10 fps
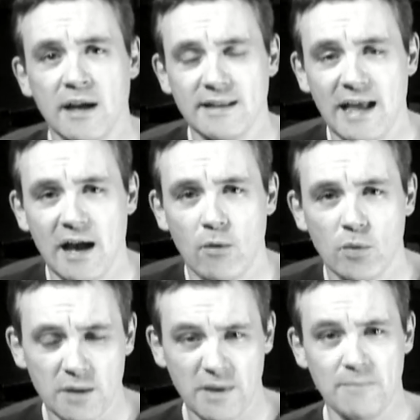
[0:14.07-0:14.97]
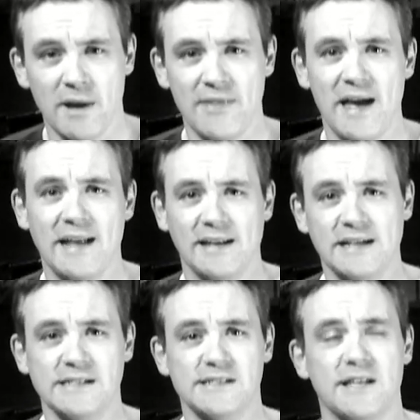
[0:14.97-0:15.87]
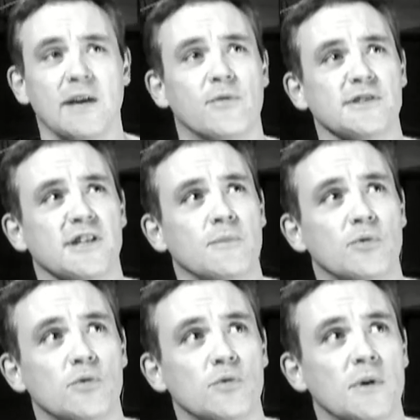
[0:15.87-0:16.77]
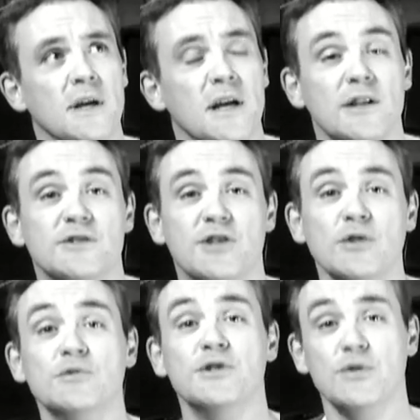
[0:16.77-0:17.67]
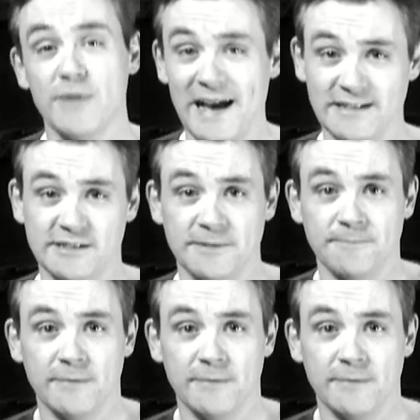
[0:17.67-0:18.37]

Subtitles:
Now, what I mean by that is, take for example, "Don't do that."